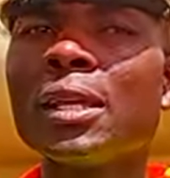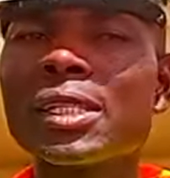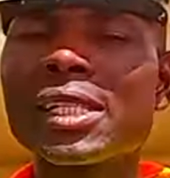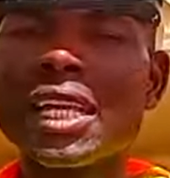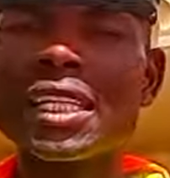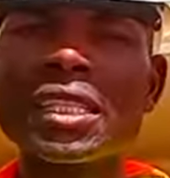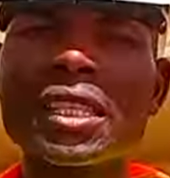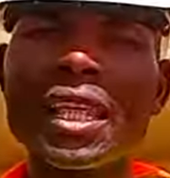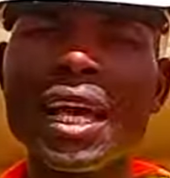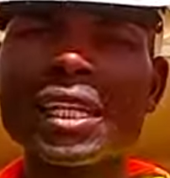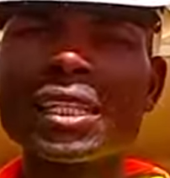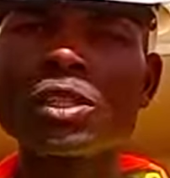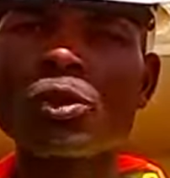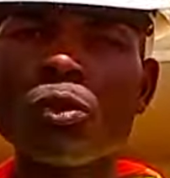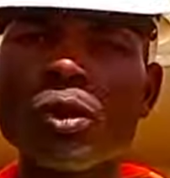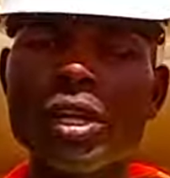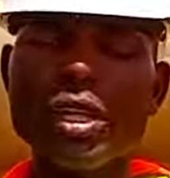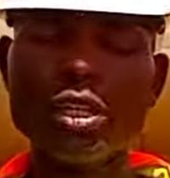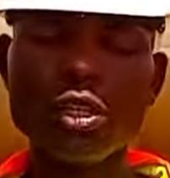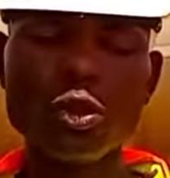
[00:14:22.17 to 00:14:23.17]
Such that
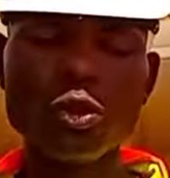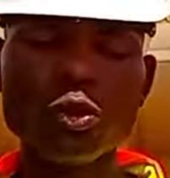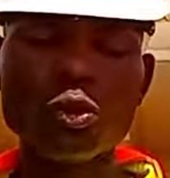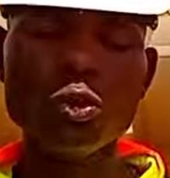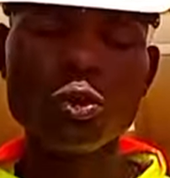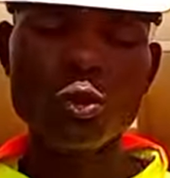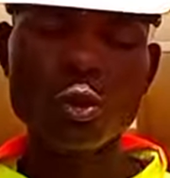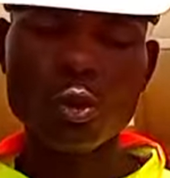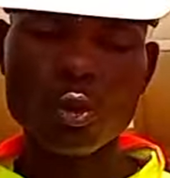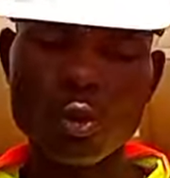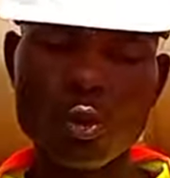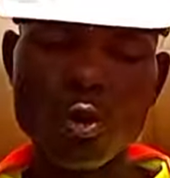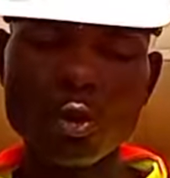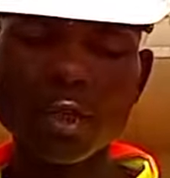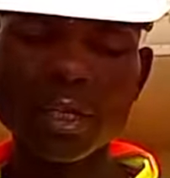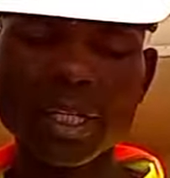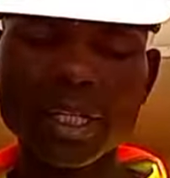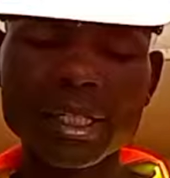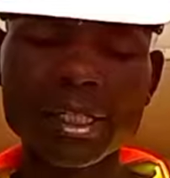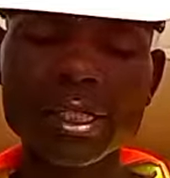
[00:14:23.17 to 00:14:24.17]
when you roll
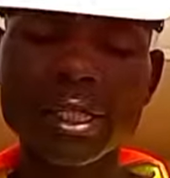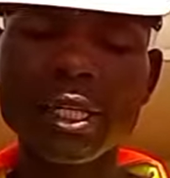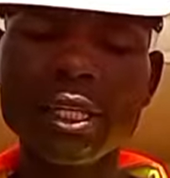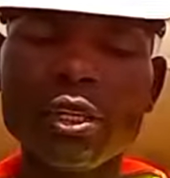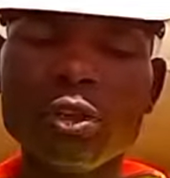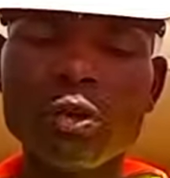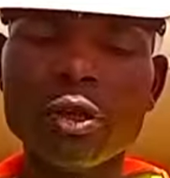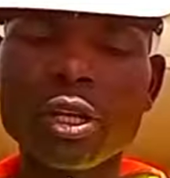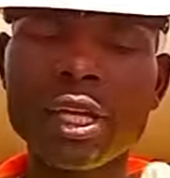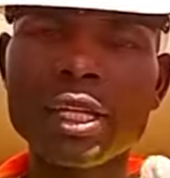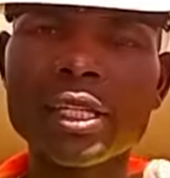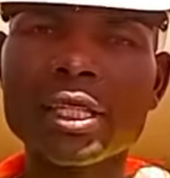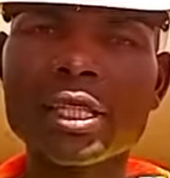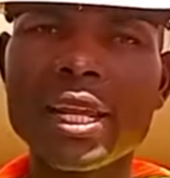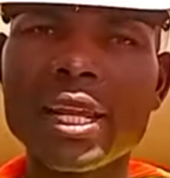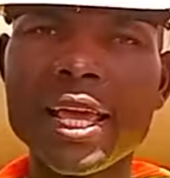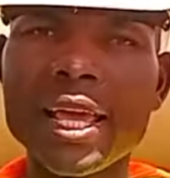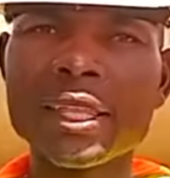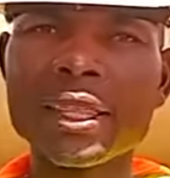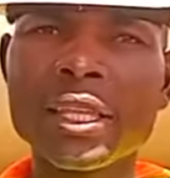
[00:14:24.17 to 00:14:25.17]
it in your hand
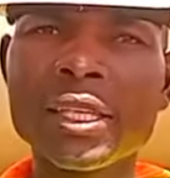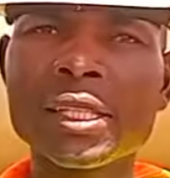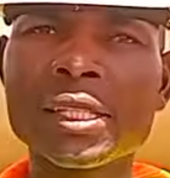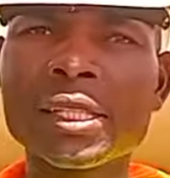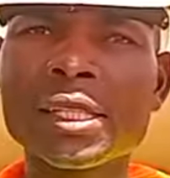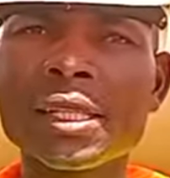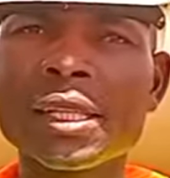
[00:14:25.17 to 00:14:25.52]
like this,